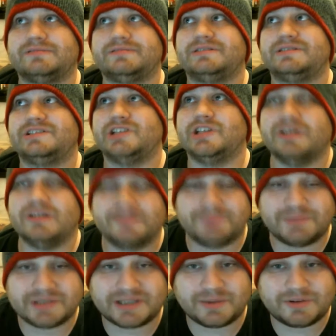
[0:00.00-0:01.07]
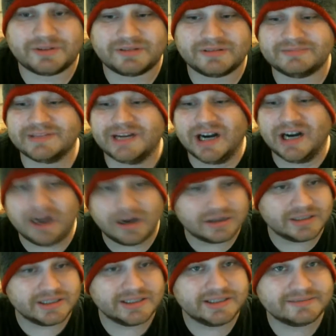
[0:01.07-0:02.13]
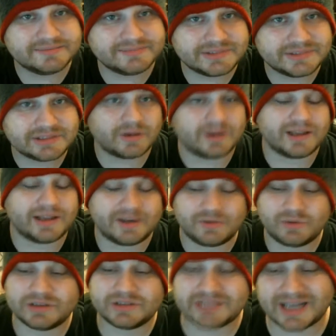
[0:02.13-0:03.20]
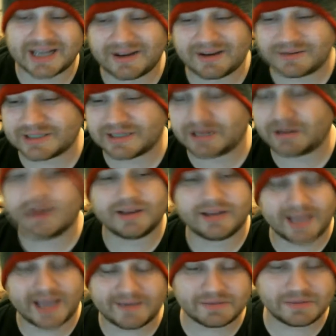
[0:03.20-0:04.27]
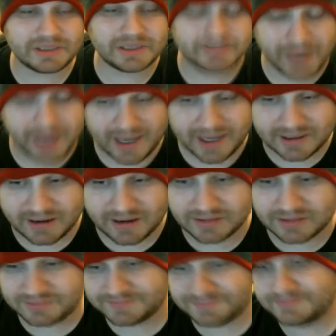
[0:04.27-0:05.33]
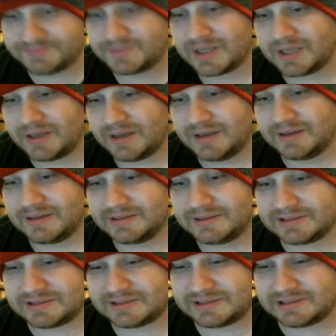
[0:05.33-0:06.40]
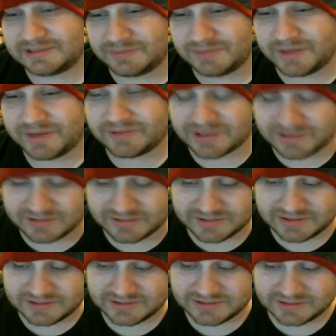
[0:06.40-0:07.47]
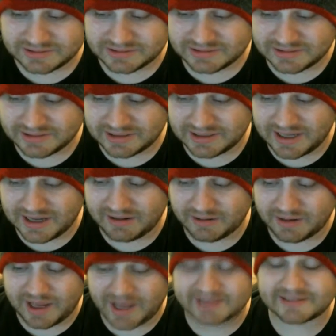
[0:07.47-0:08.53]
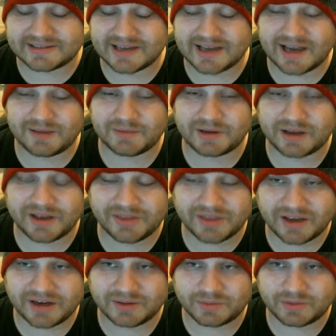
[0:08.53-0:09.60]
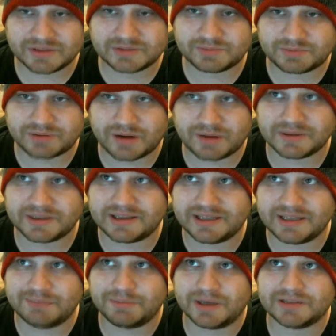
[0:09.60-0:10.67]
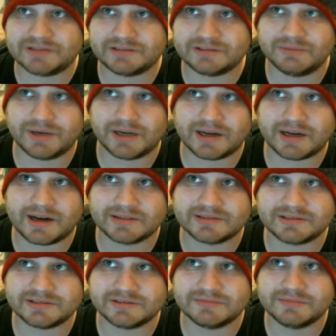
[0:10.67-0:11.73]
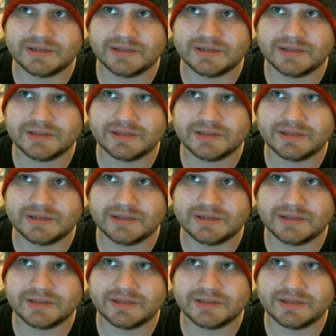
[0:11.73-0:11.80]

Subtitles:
good, but they weren't ugly. So that once I was like, all right, they have to be in the bad column. Superman Returns. Now at the time, I thought it was probably the best Superman costume,